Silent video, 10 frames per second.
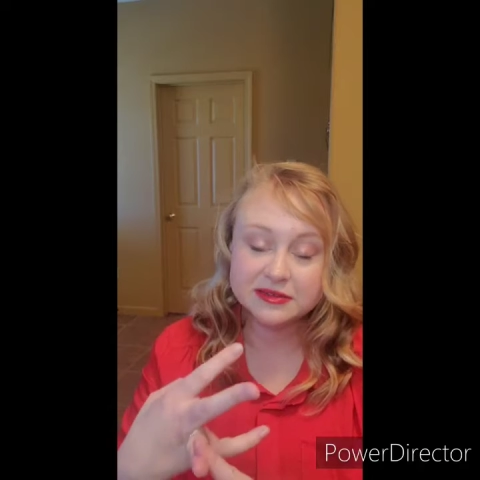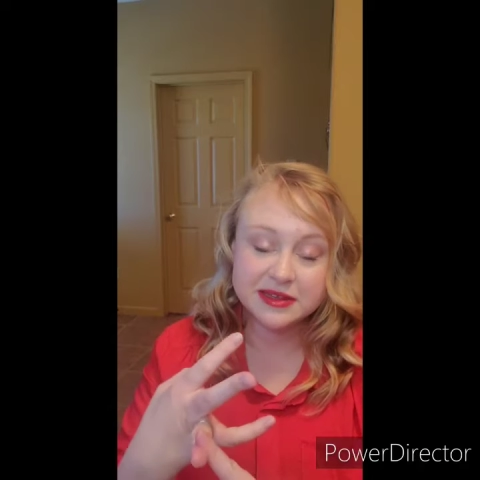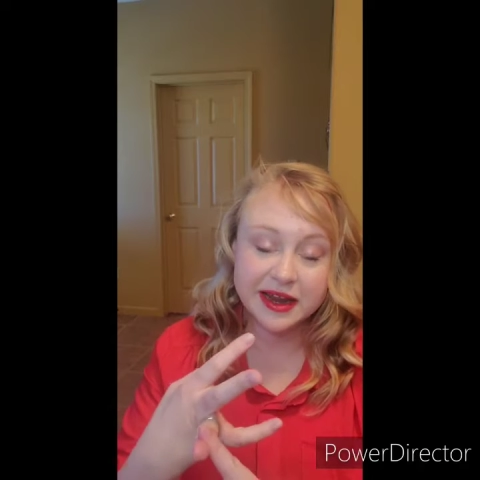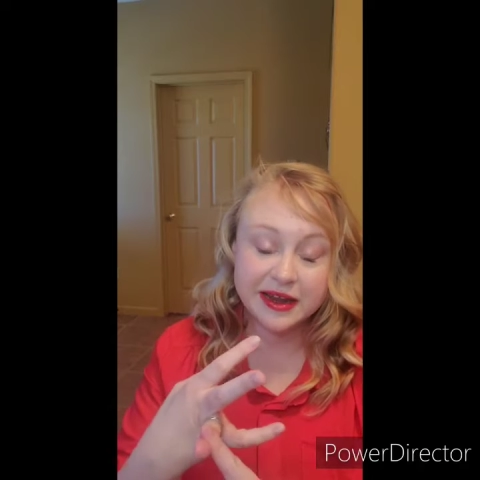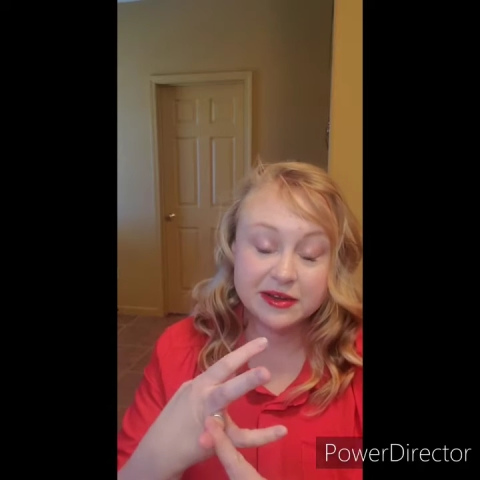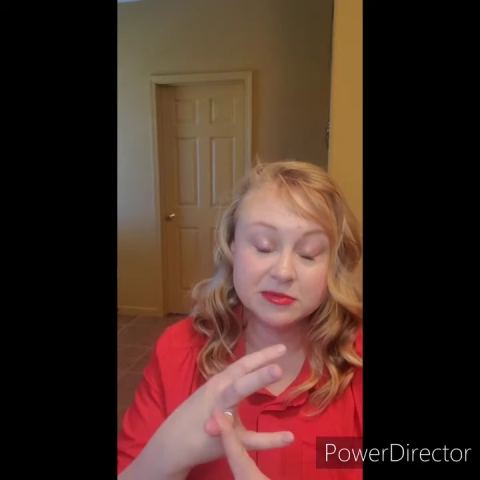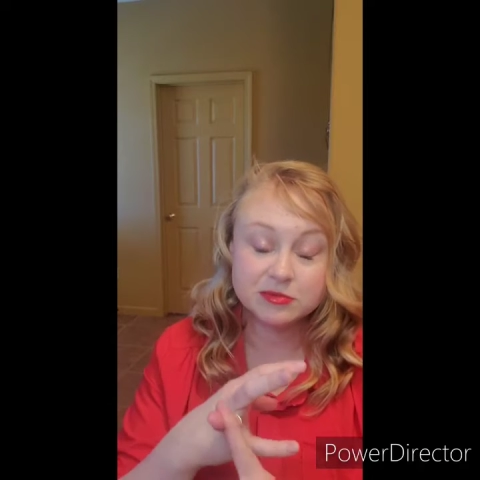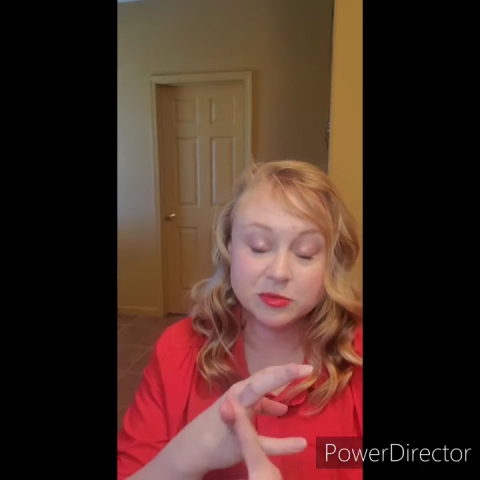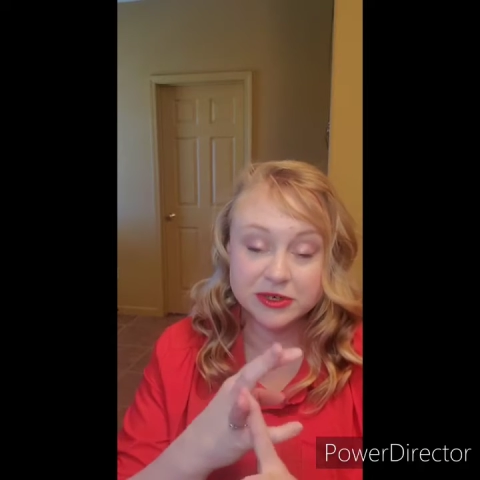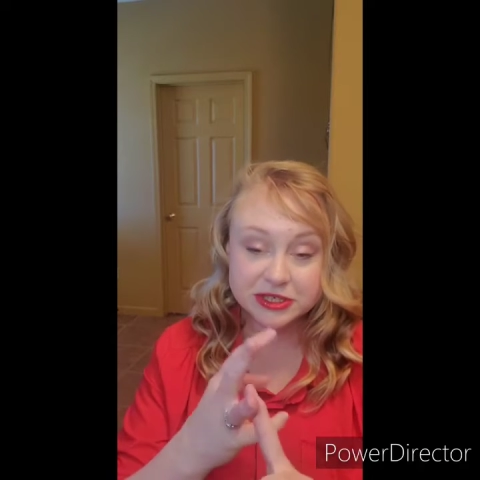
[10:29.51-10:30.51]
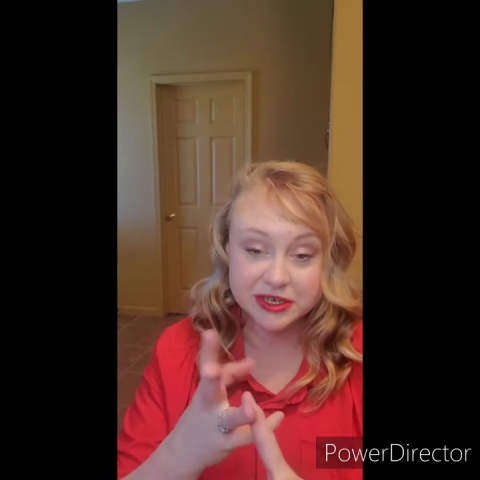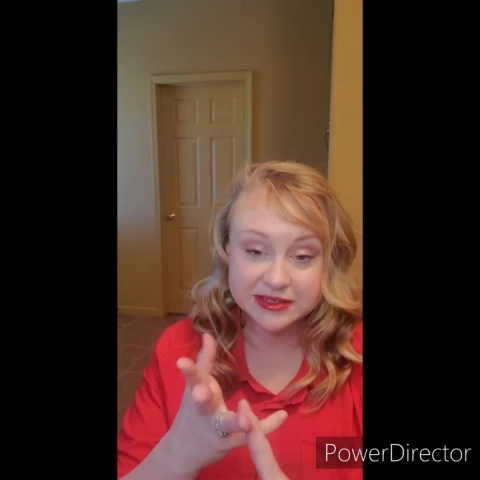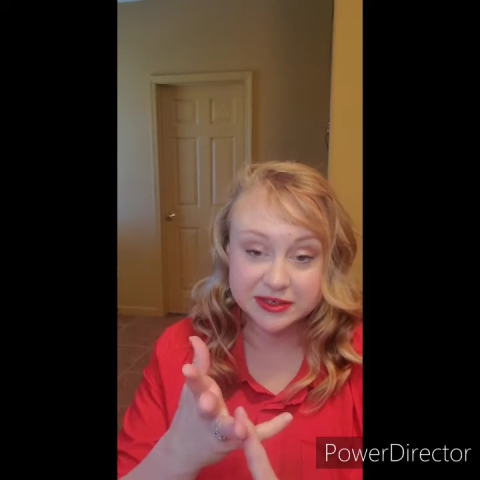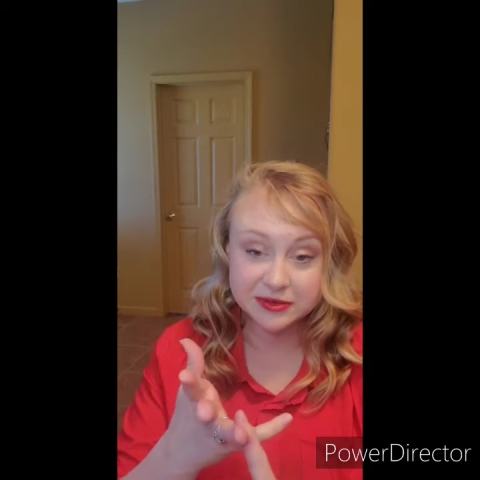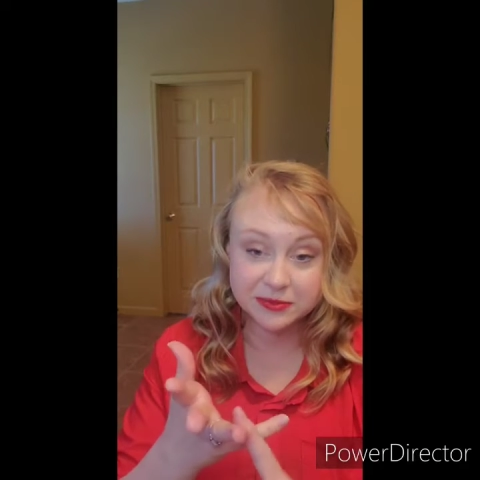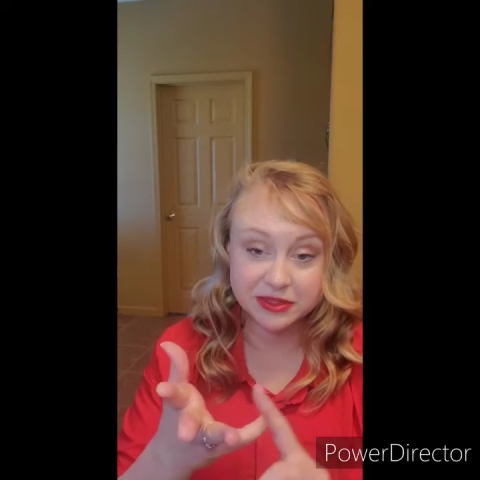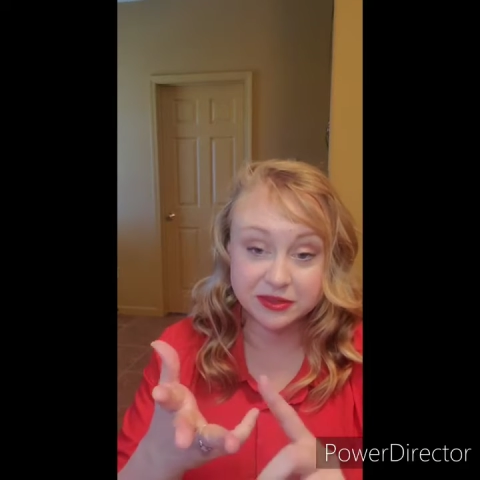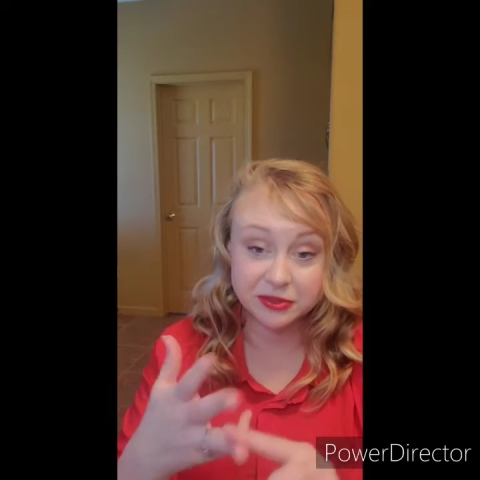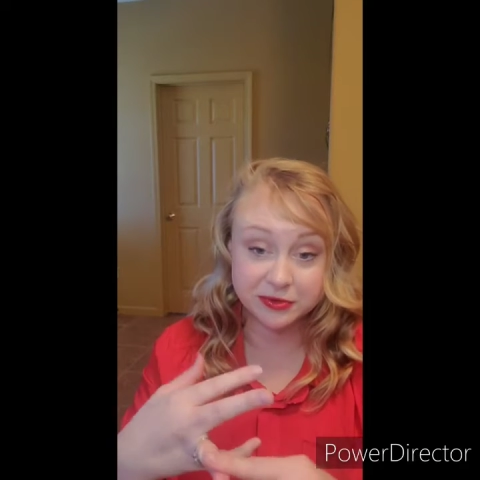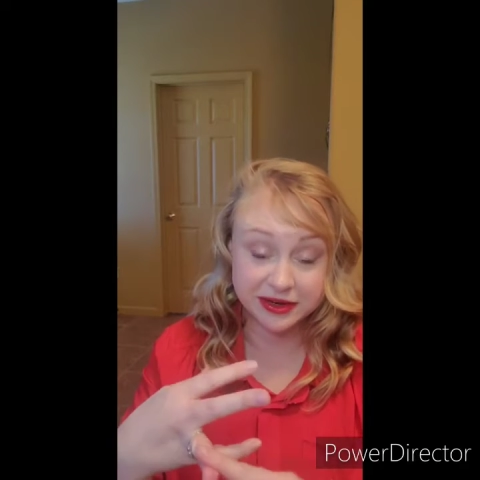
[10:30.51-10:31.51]
day moisturizer with the
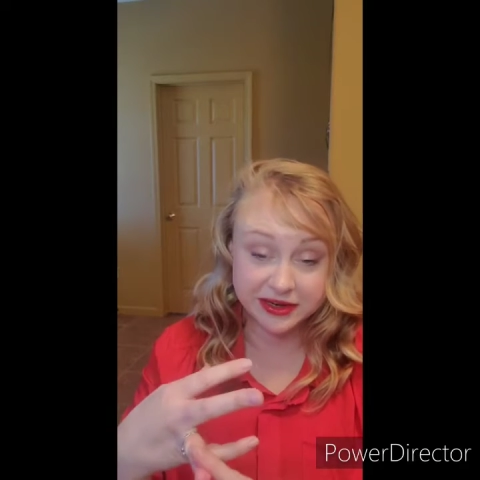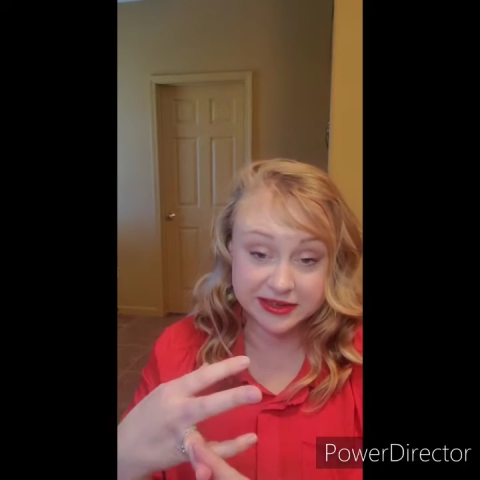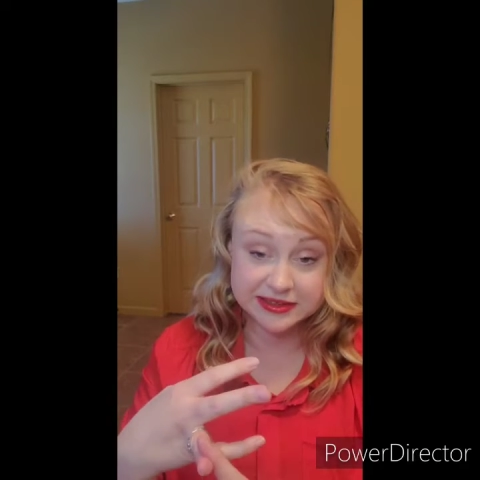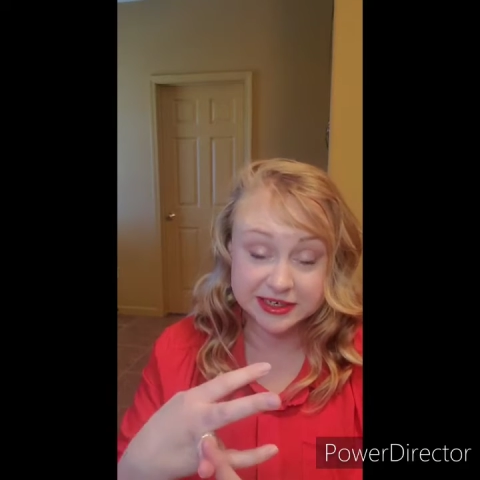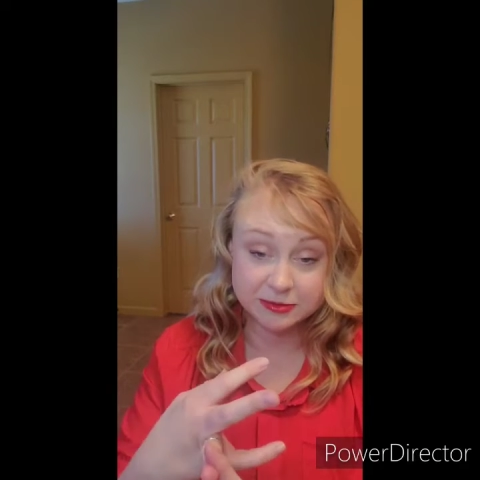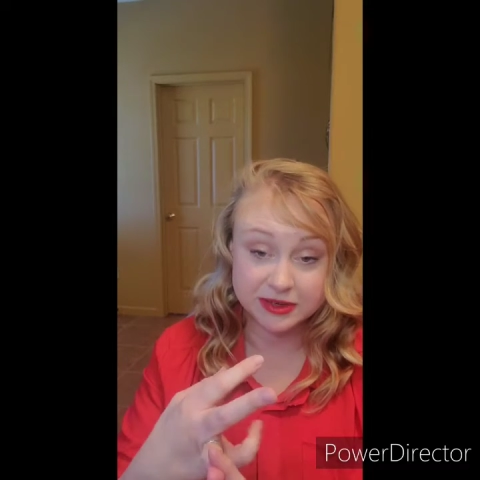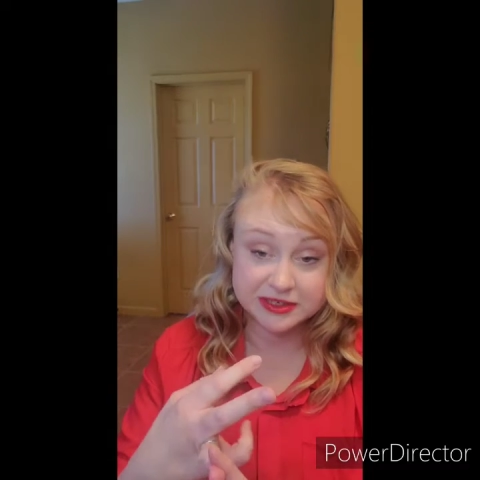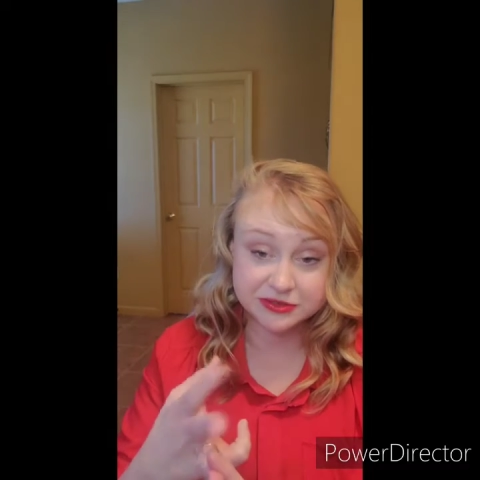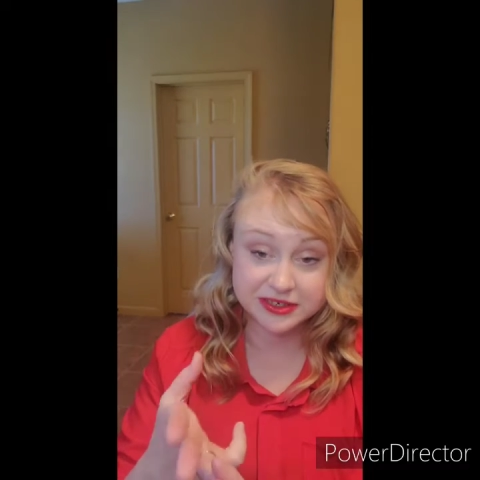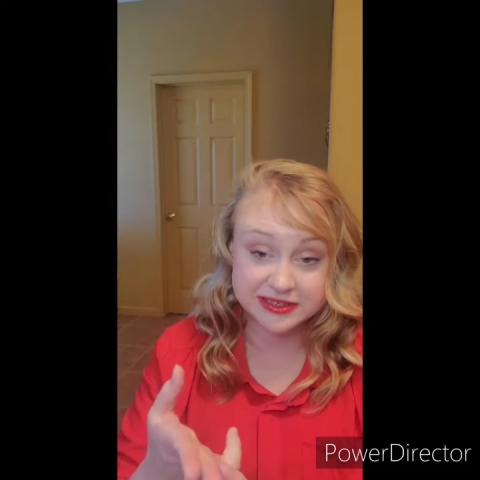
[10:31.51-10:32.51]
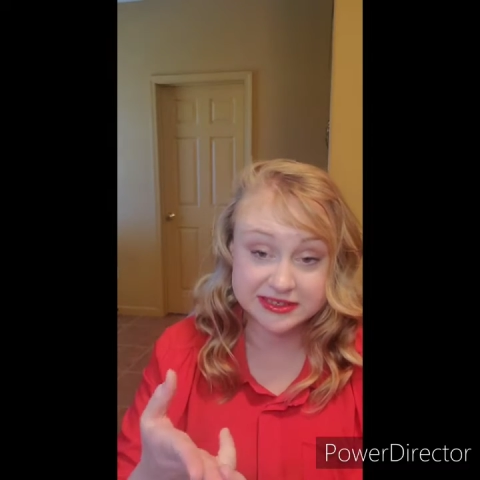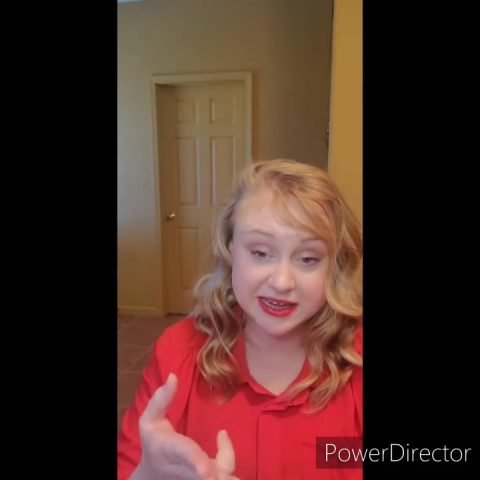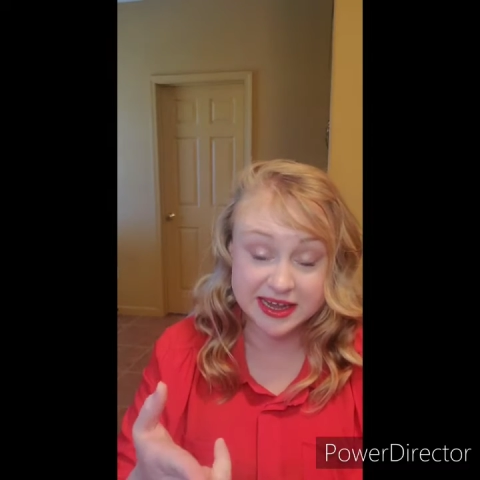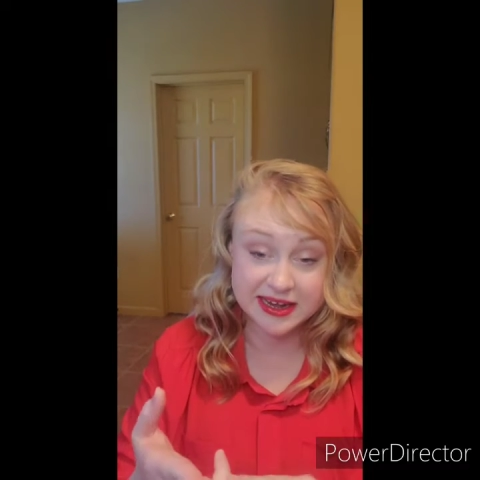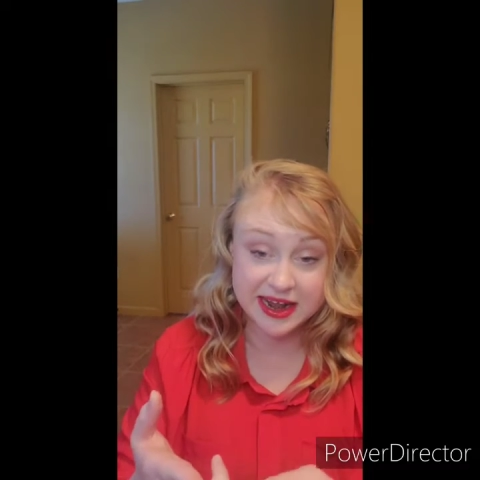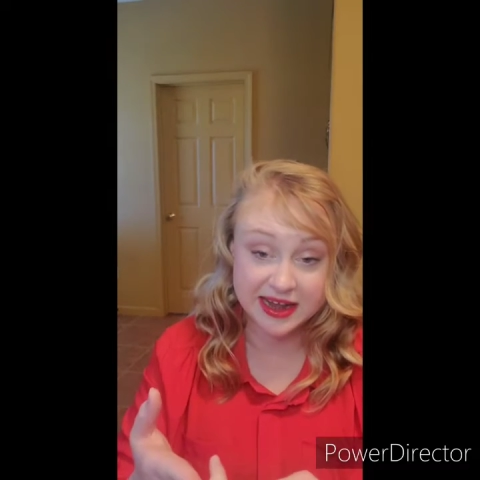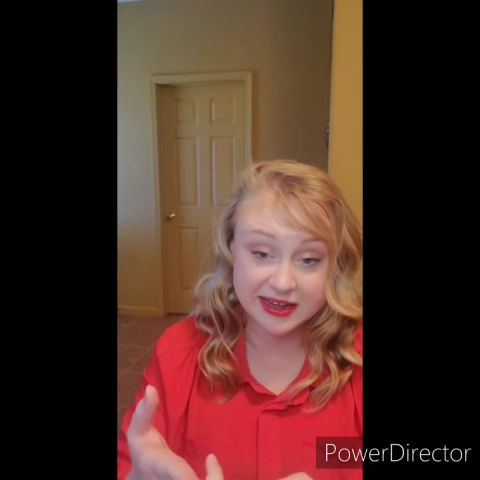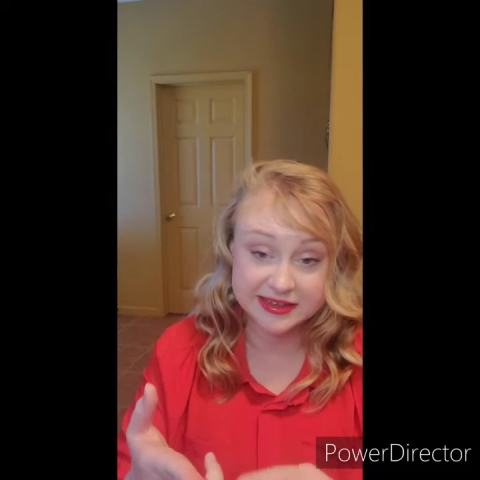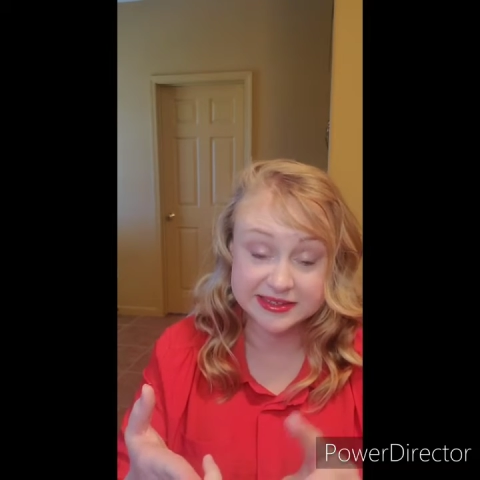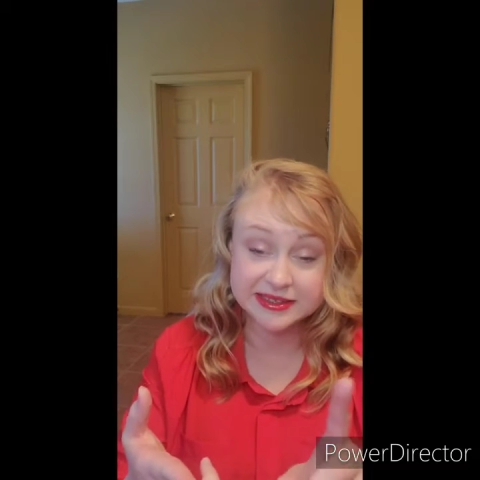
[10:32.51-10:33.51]
3D, the Time Wise 3D set,
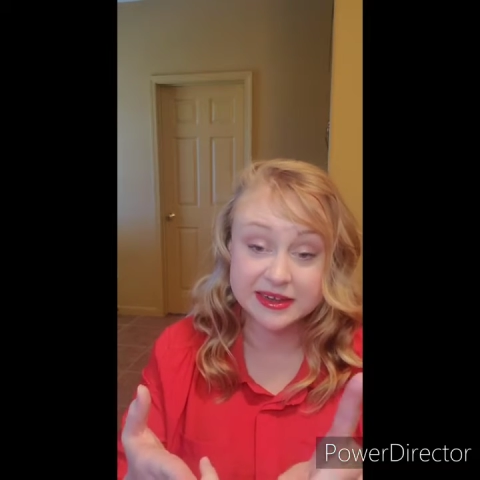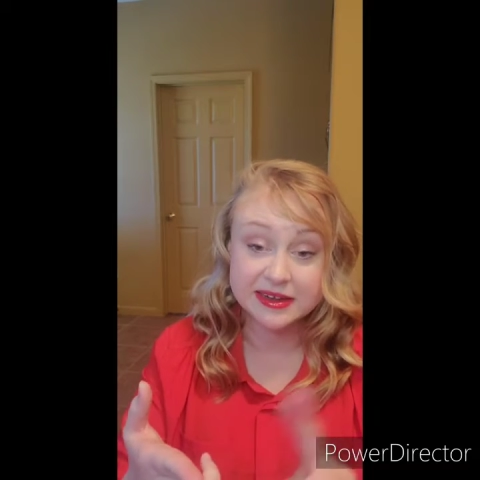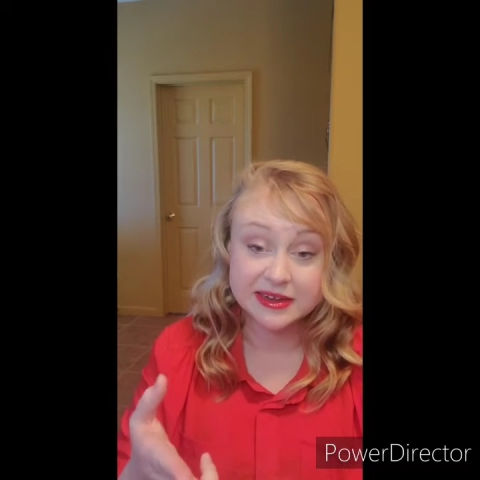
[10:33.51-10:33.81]
has